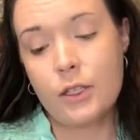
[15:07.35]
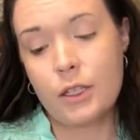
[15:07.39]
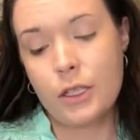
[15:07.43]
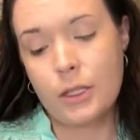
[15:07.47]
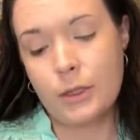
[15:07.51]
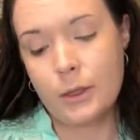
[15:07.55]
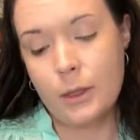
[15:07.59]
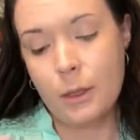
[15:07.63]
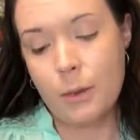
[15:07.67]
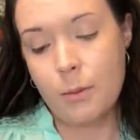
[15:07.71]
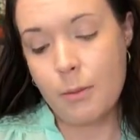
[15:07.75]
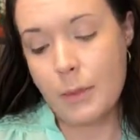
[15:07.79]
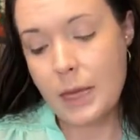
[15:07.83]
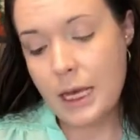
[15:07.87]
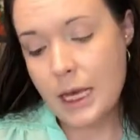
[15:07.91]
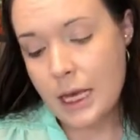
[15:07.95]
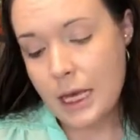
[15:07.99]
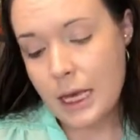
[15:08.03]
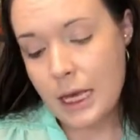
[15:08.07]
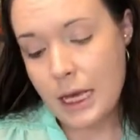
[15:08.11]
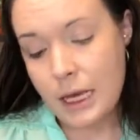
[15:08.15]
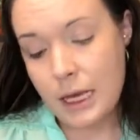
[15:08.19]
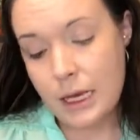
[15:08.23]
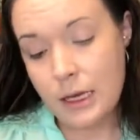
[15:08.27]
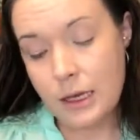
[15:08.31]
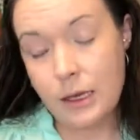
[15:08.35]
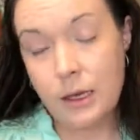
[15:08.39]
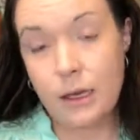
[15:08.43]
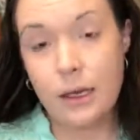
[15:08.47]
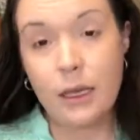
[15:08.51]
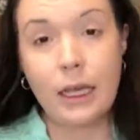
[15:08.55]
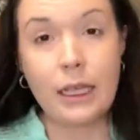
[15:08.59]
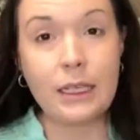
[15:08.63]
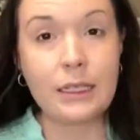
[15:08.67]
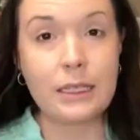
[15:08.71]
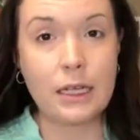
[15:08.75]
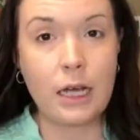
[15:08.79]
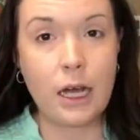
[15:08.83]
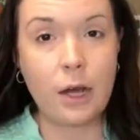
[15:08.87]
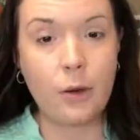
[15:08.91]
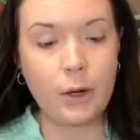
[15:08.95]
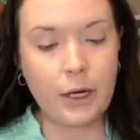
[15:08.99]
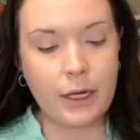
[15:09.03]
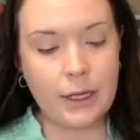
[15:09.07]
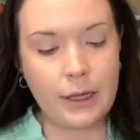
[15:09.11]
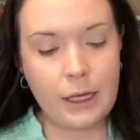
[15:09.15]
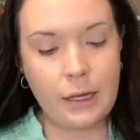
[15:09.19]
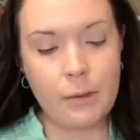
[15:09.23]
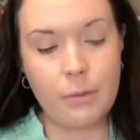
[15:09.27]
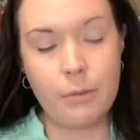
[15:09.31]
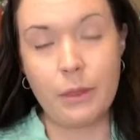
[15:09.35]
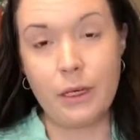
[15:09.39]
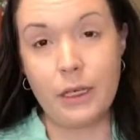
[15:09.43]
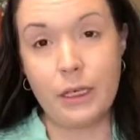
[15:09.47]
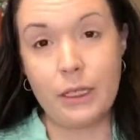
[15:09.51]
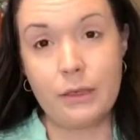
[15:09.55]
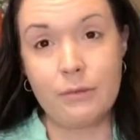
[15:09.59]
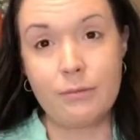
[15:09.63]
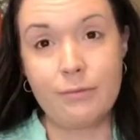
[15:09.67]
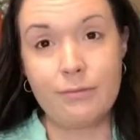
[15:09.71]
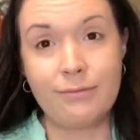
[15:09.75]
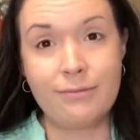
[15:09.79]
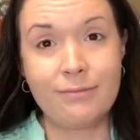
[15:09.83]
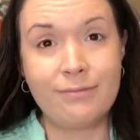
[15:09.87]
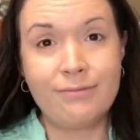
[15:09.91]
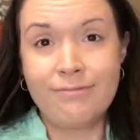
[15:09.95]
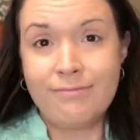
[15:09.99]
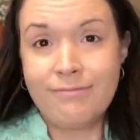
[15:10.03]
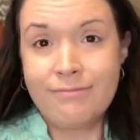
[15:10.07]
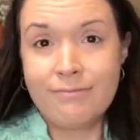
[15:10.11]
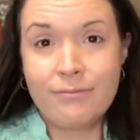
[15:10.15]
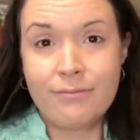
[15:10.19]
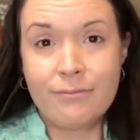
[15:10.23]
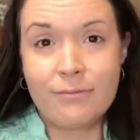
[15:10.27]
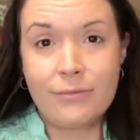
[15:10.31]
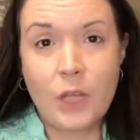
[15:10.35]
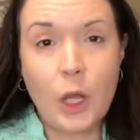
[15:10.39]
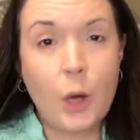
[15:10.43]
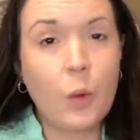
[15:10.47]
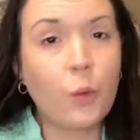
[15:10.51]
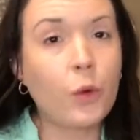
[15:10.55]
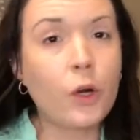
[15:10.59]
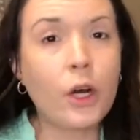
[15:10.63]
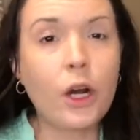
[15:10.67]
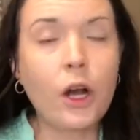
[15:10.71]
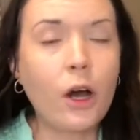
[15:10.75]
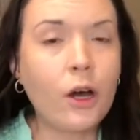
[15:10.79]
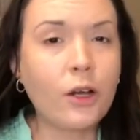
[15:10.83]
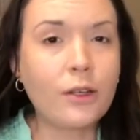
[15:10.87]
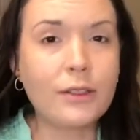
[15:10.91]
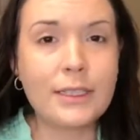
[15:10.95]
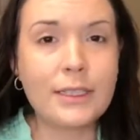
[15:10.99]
So to me, it's not worth it, but we're all